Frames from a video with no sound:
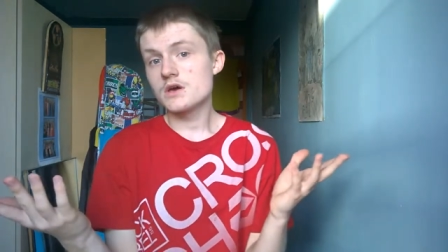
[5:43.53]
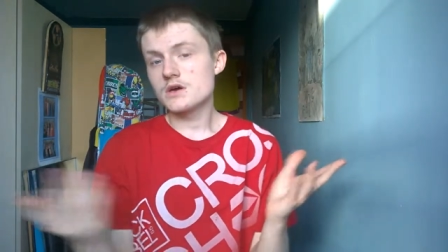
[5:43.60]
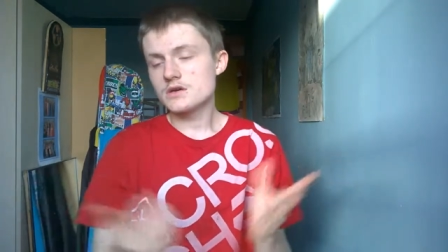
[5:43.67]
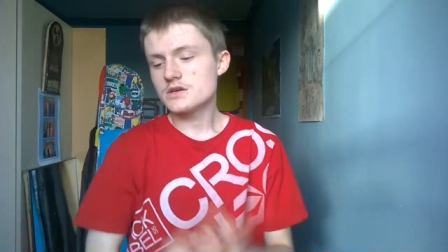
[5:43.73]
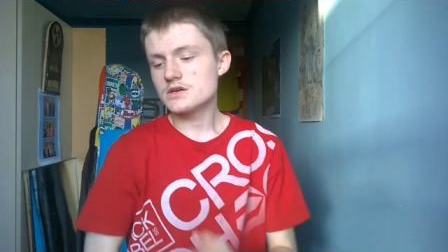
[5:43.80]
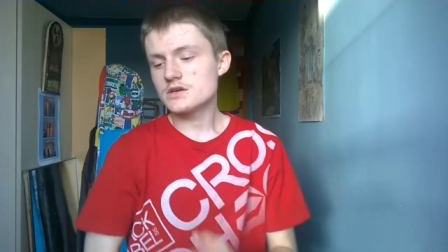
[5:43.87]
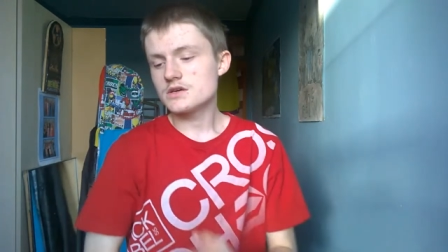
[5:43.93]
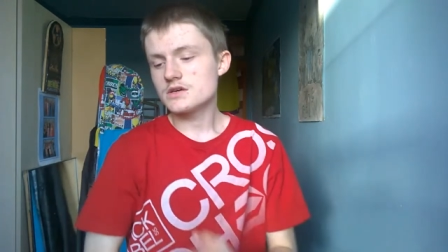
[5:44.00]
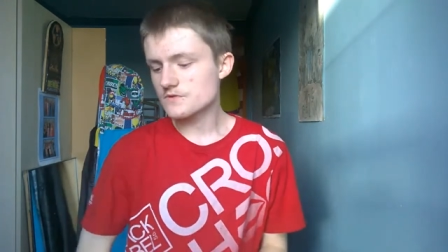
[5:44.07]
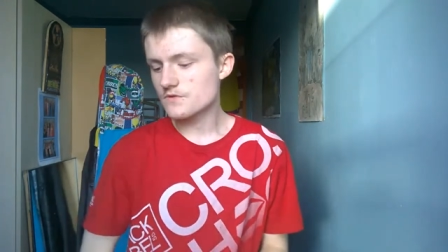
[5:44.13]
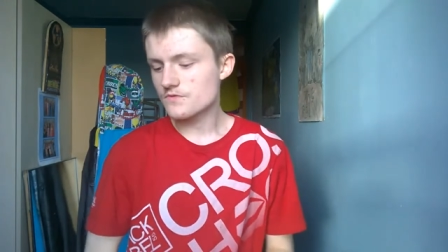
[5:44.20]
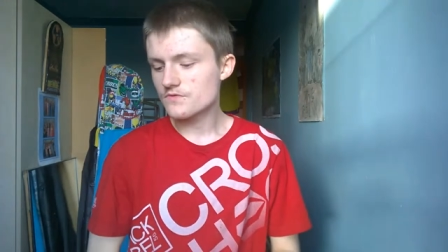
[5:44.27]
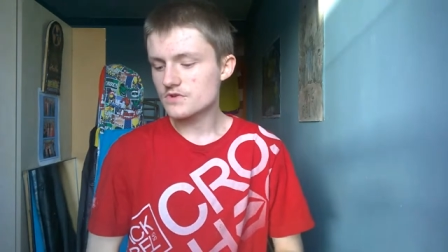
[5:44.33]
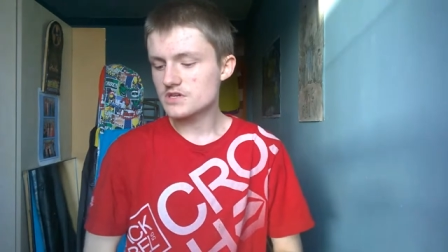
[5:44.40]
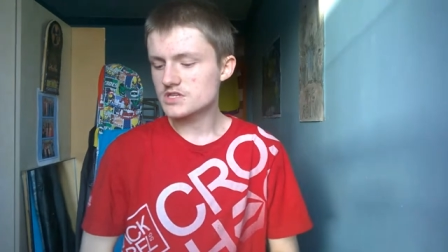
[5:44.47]
yes, feel
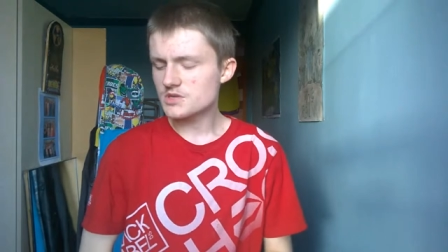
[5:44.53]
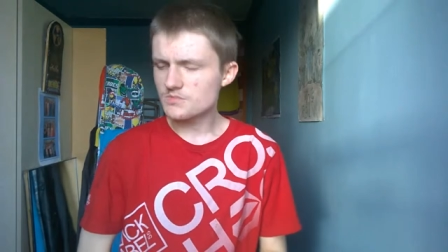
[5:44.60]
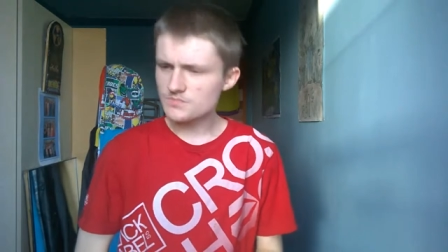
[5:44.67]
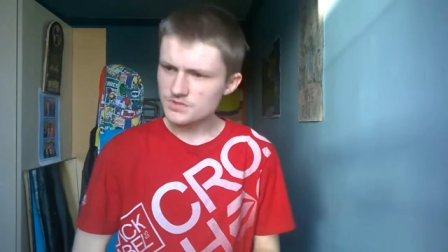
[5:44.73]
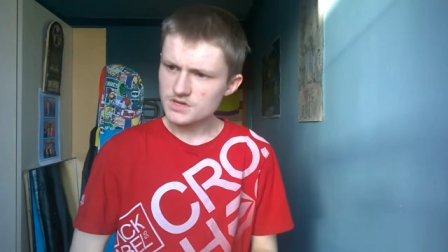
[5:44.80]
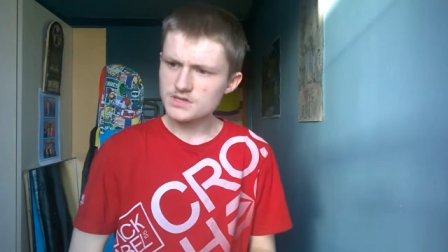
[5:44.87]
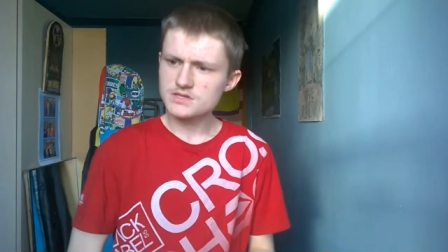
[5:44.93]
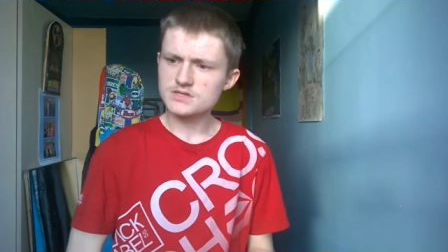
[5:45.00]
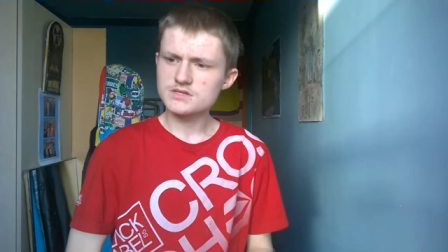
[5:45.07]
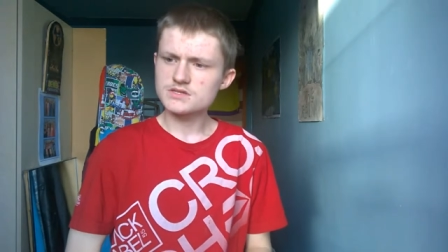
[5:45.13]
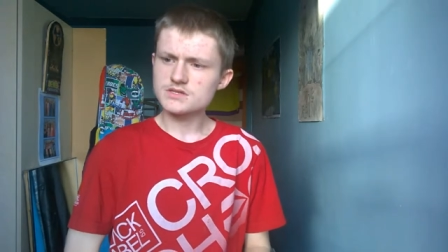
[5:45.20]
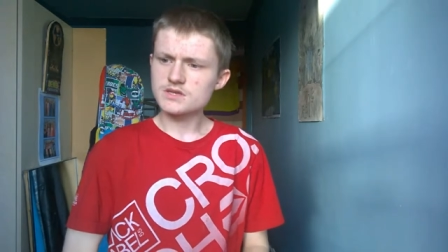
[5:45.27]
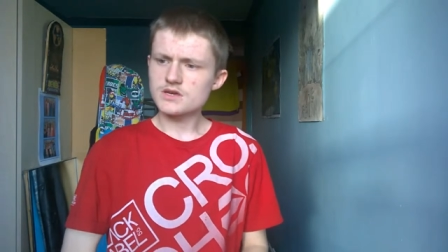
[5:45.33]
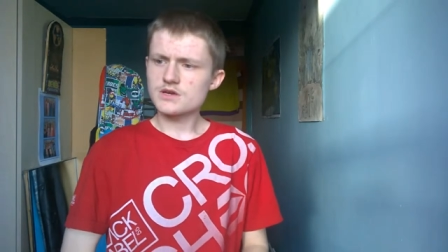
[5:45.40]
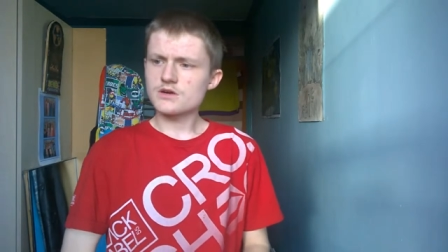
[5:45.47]
free. It
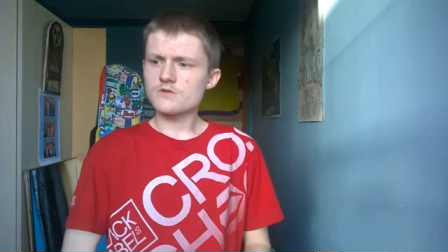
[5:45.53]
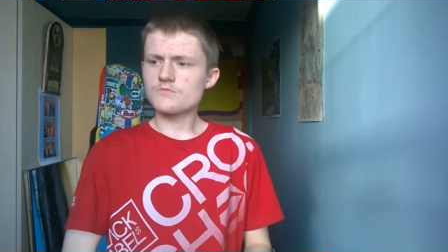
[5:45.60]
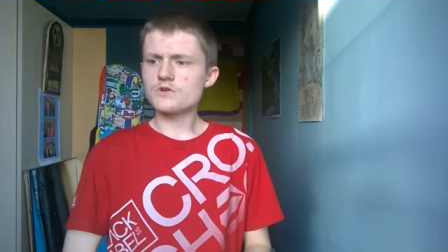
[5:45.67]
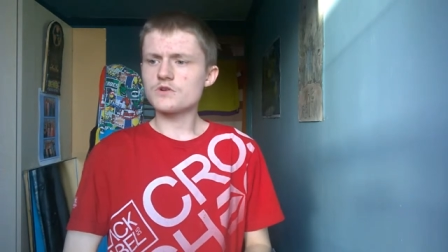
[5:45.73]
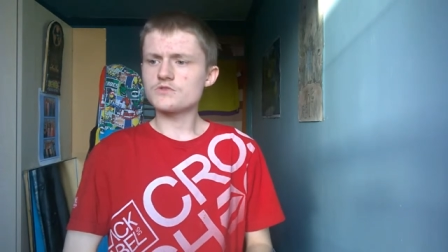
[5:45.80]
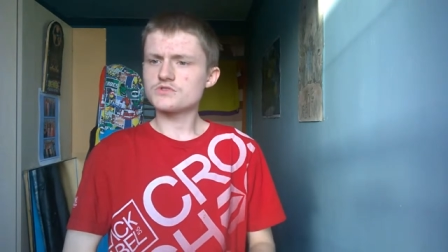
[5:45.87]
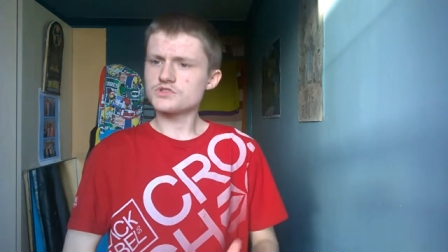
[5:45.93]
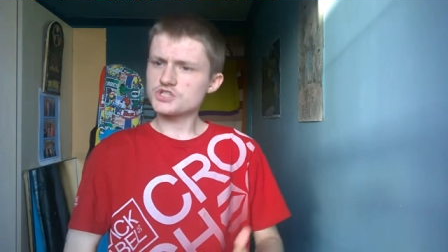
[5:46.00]
depends. Well,